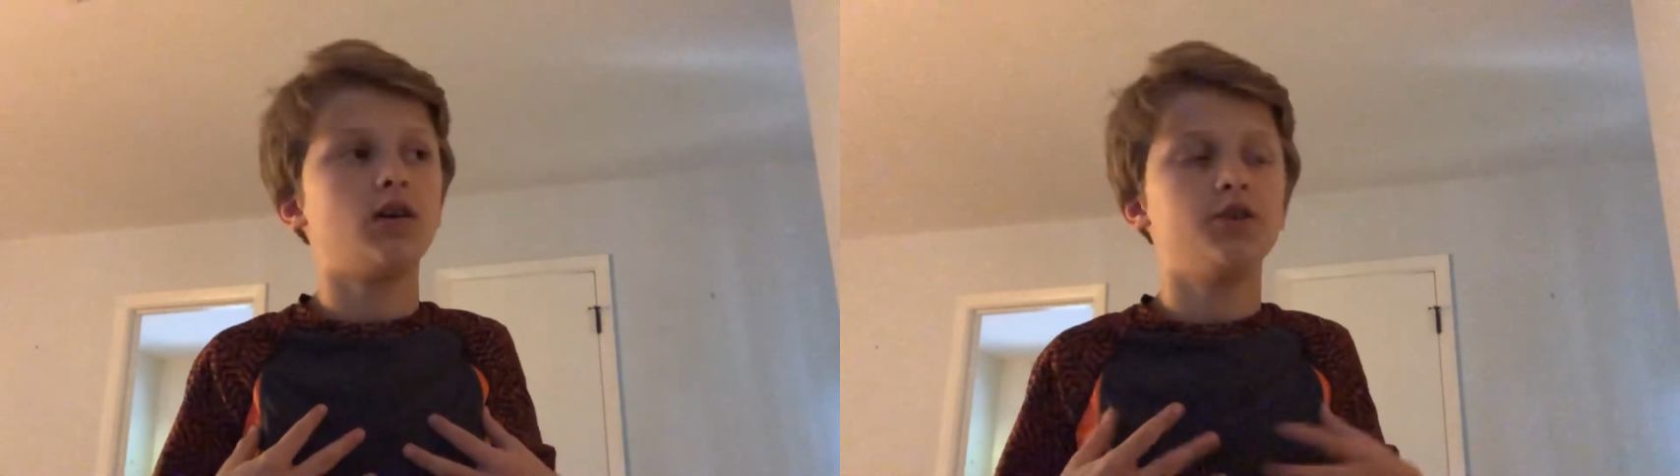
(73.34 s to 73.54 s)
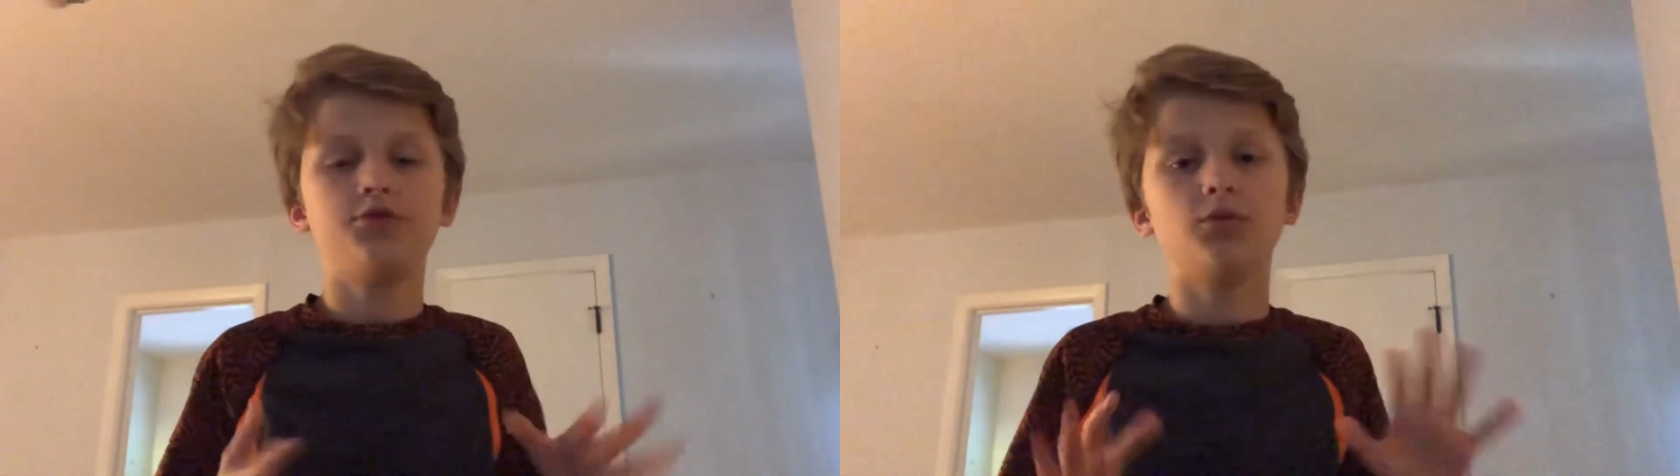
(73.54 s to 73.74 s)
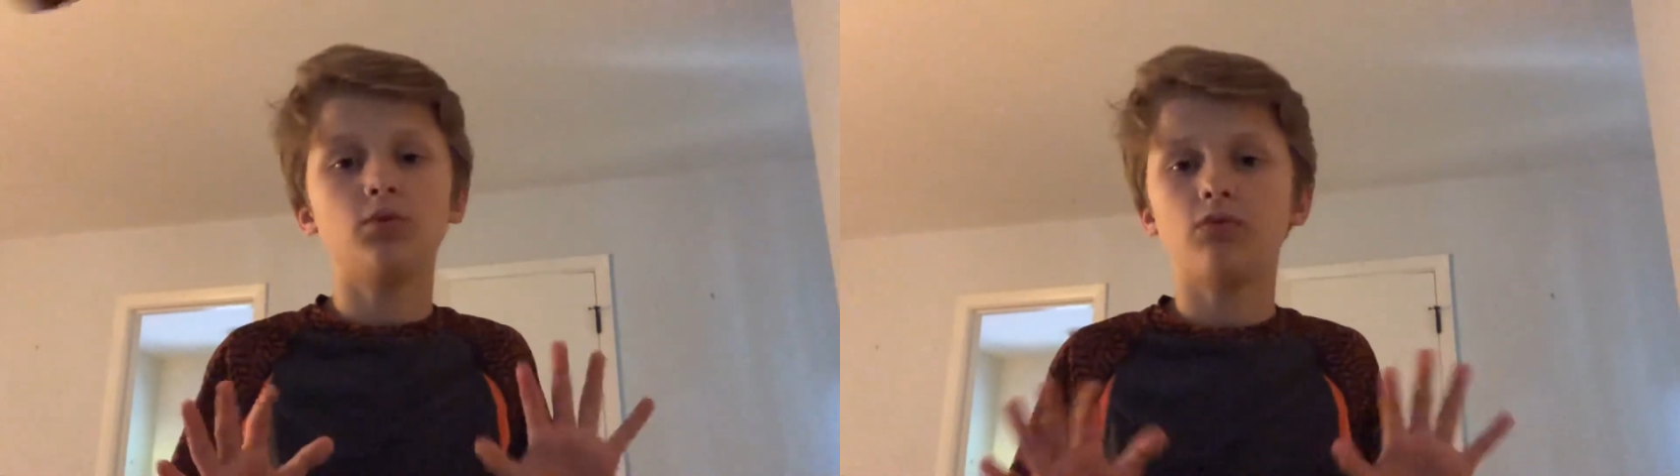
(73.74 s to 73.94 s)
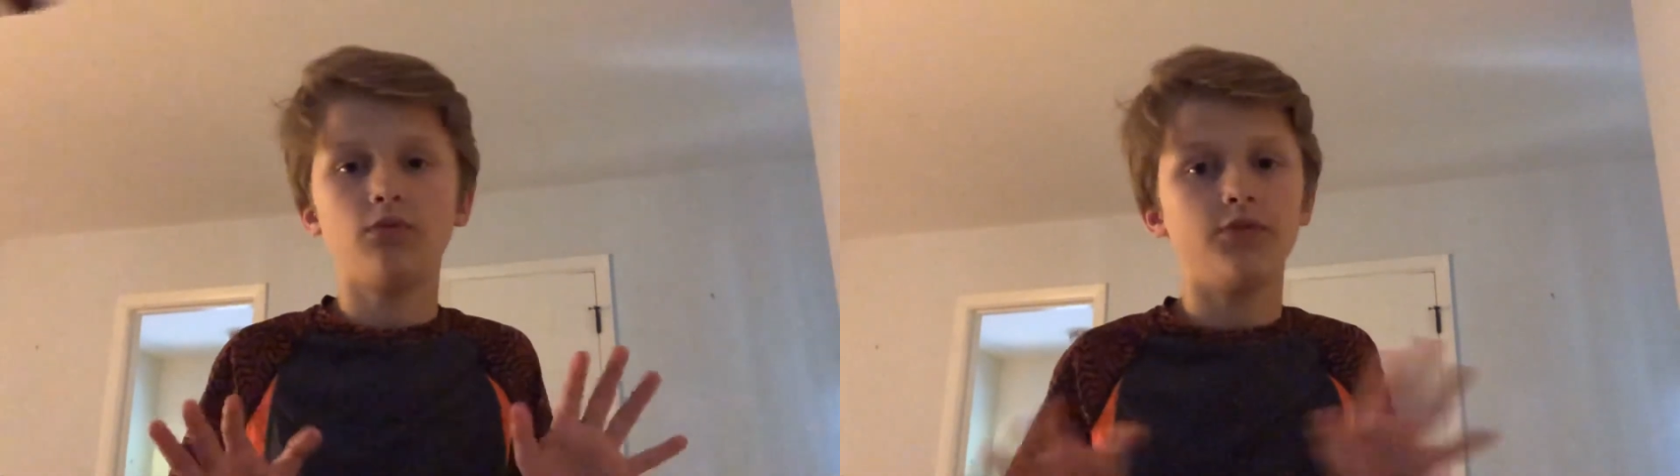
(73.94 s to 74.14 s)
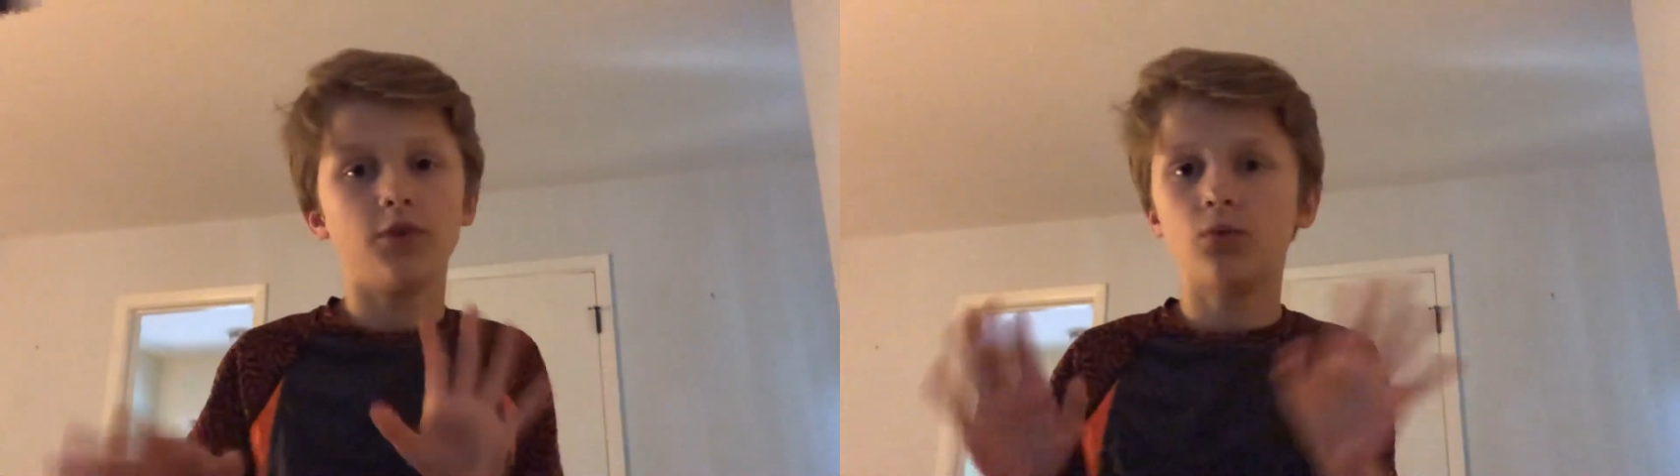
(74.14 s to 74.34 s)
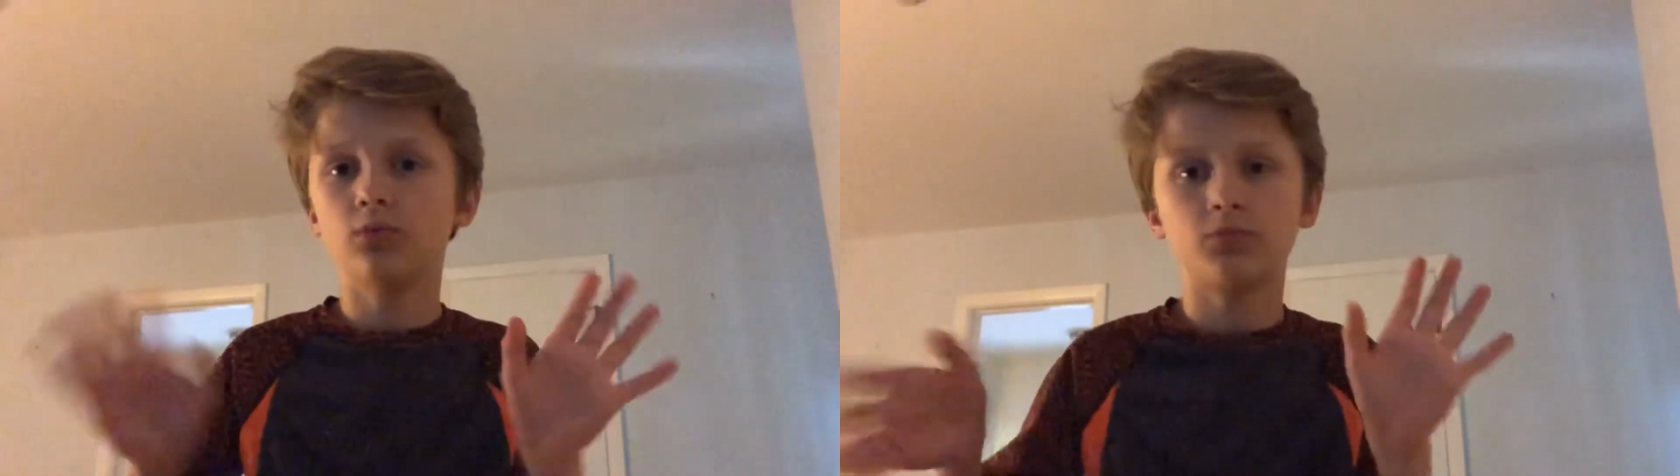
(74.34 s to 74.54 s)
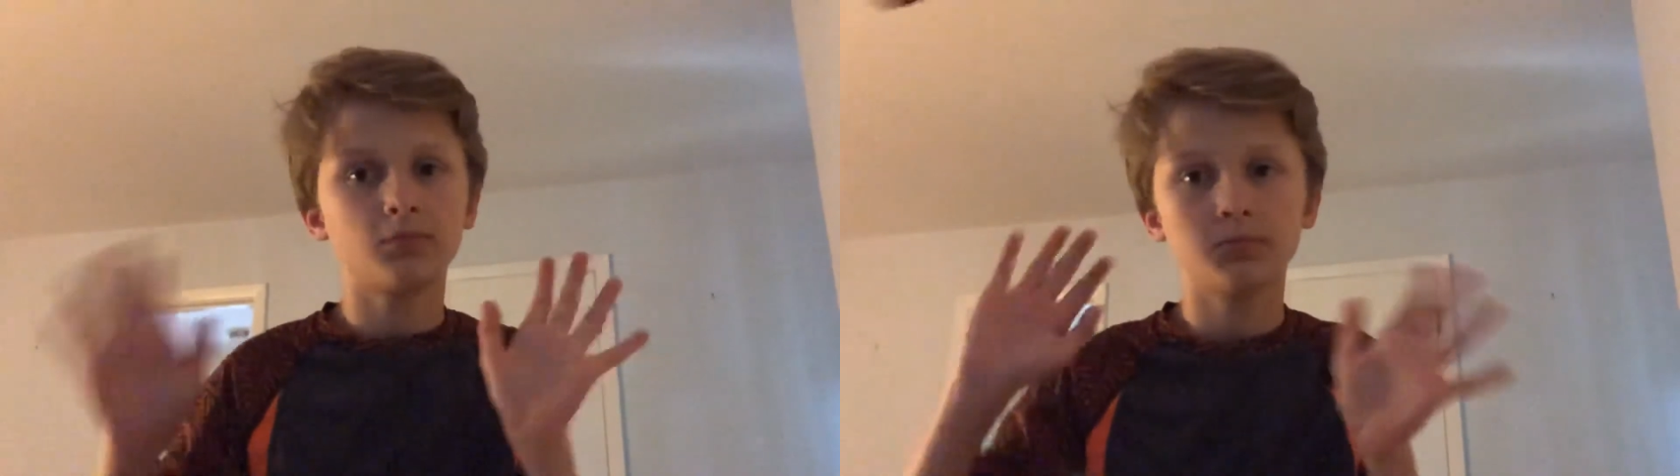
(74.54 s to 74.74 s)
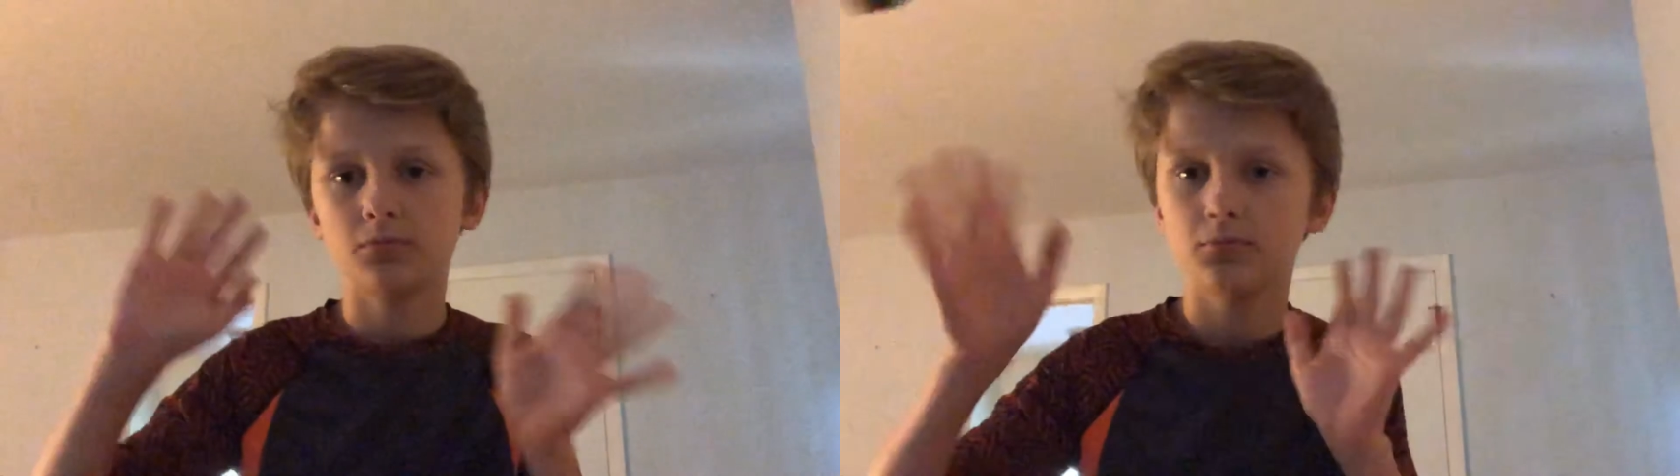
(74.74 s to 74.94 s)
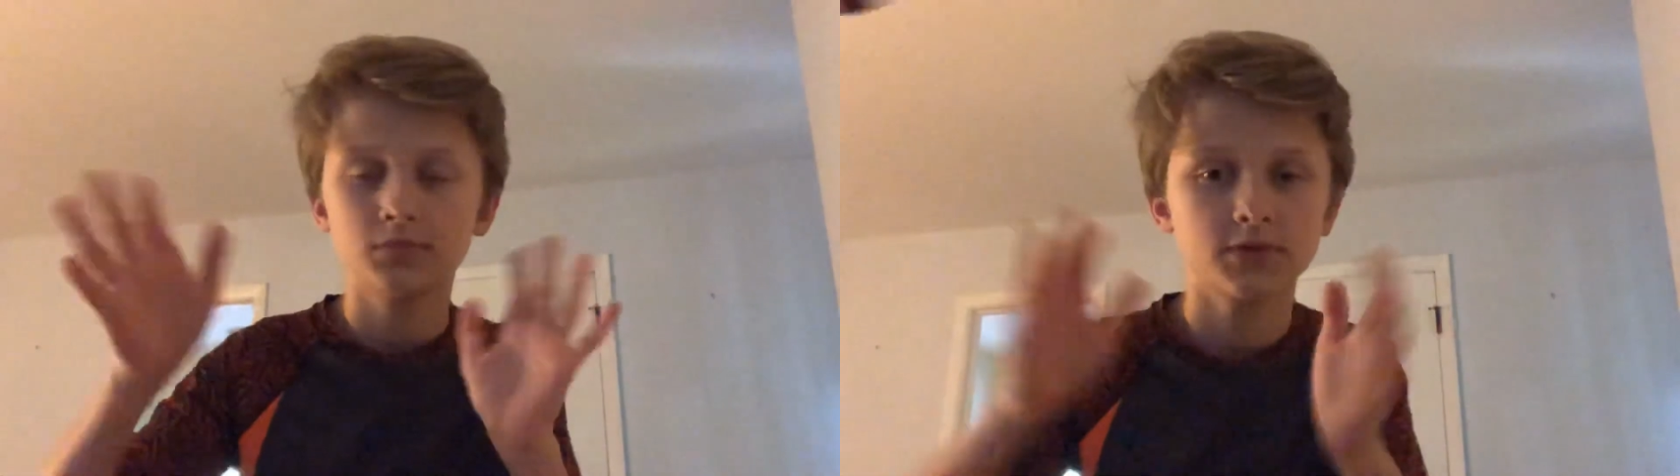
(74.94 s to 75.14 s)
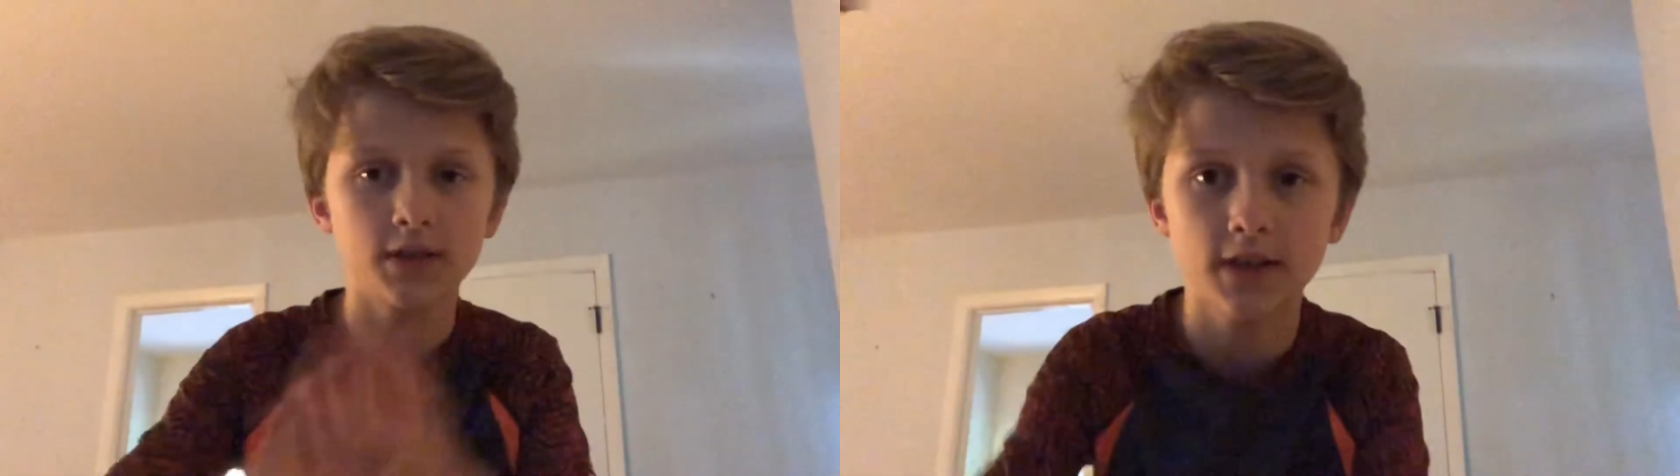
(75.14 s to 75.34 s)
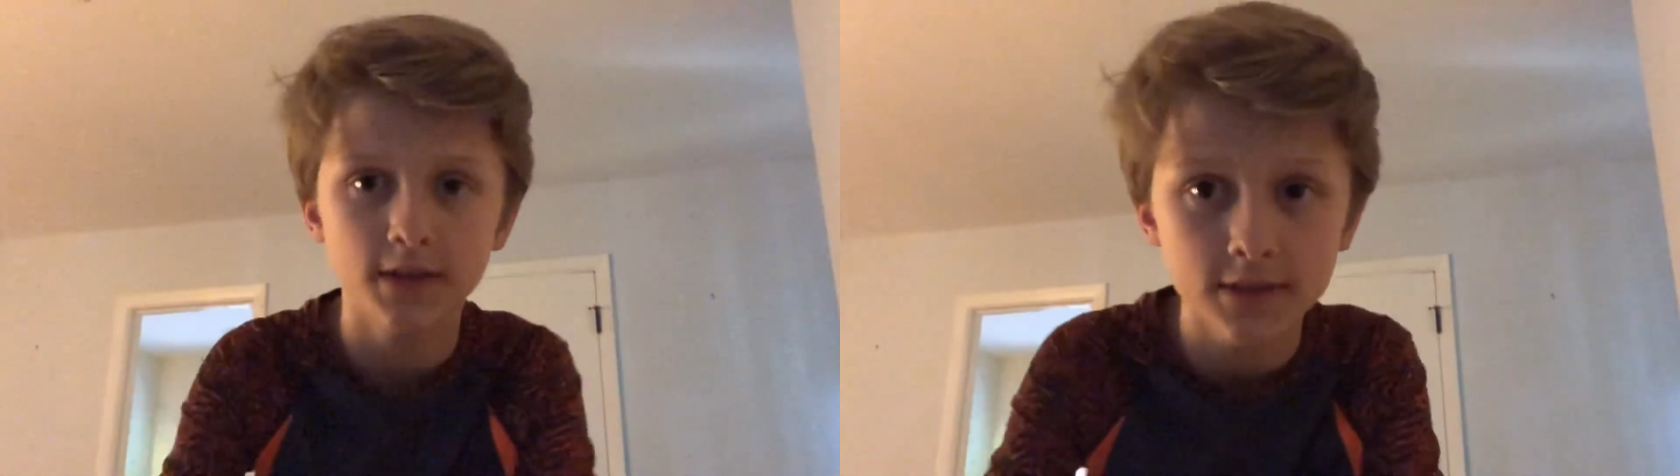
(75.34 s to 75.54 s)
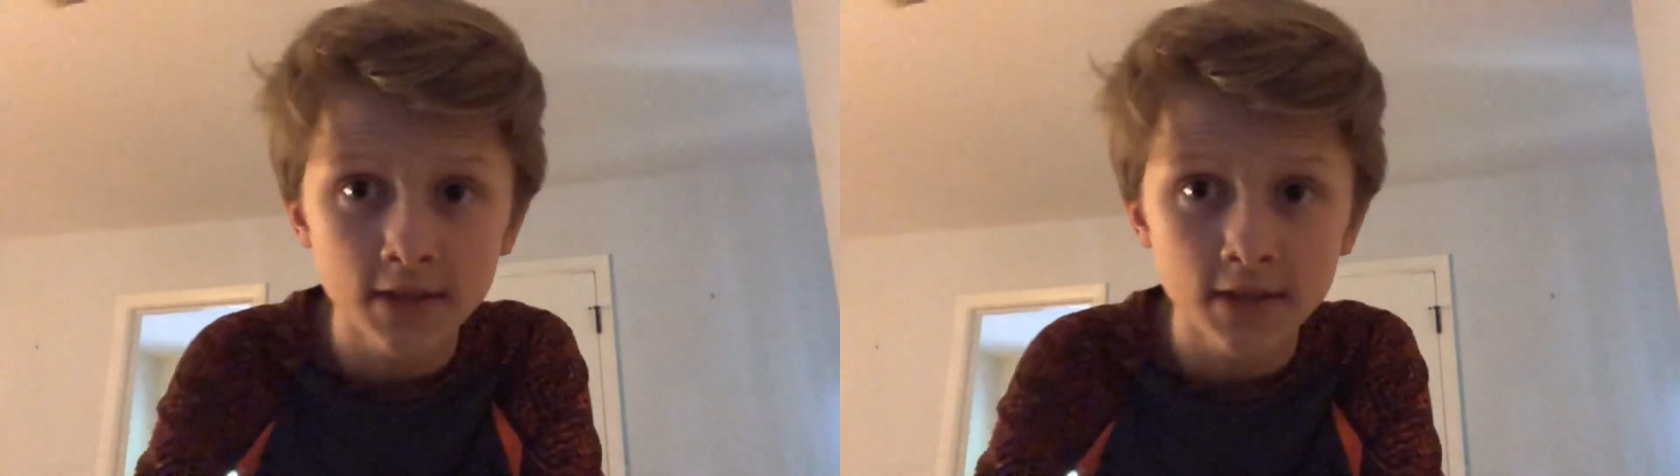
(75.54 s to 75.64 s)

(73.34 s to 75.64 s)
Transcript: Don't say it's